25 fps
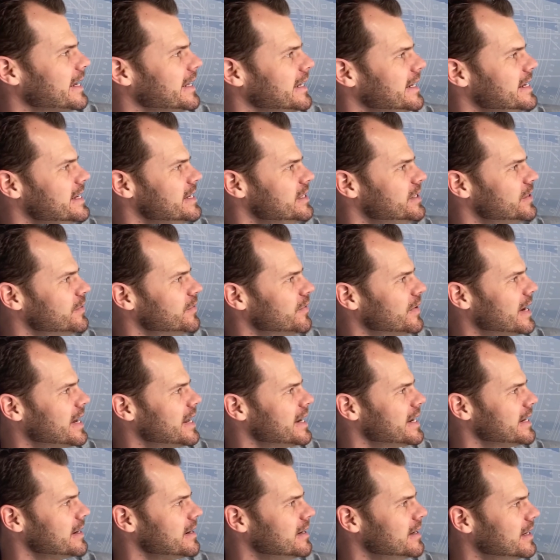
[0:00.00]
adhesive on
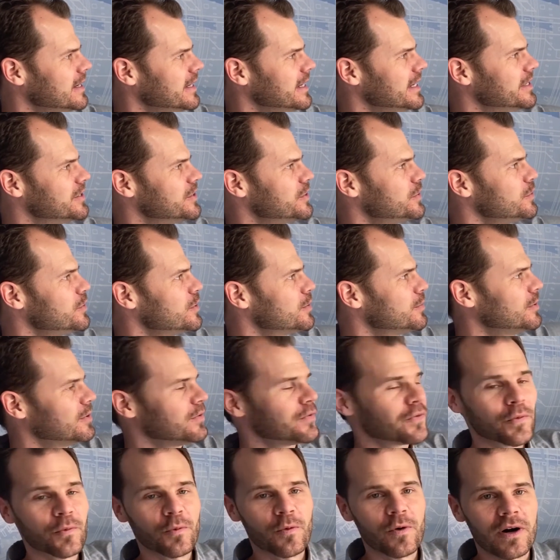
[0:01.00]
it is suitable
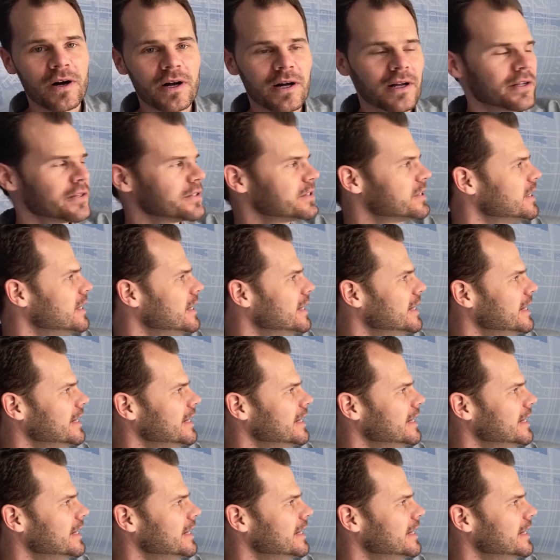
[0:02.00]
for walls.